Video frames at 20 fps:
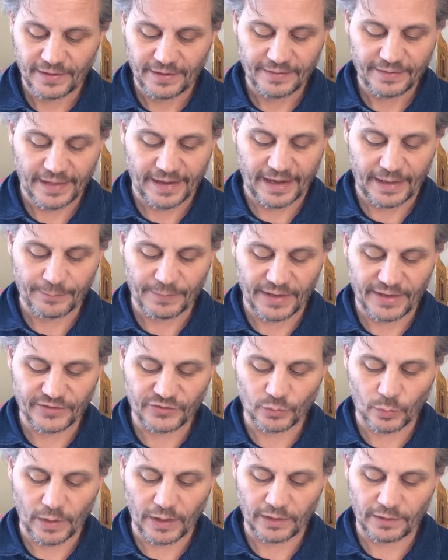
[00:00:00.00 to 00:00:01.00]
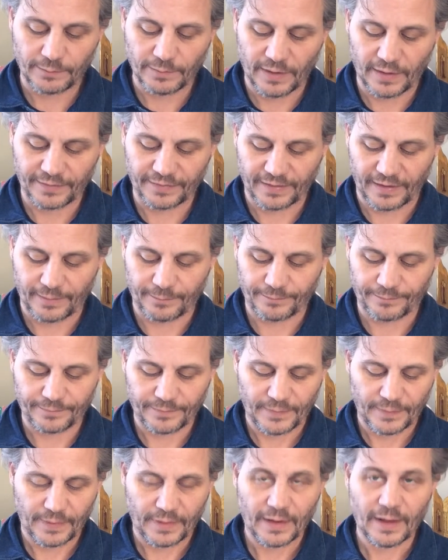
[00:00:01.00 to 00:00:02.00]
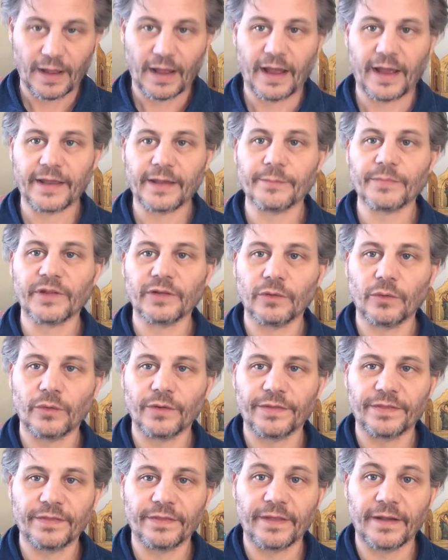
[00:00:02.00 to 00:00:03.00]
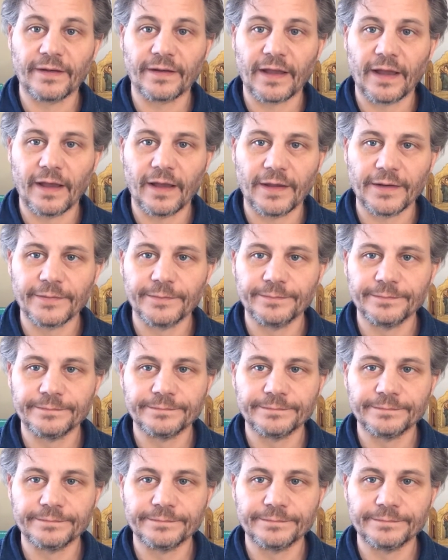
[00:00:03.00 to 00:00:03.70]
that I may dwell among them. I am the Lord their God.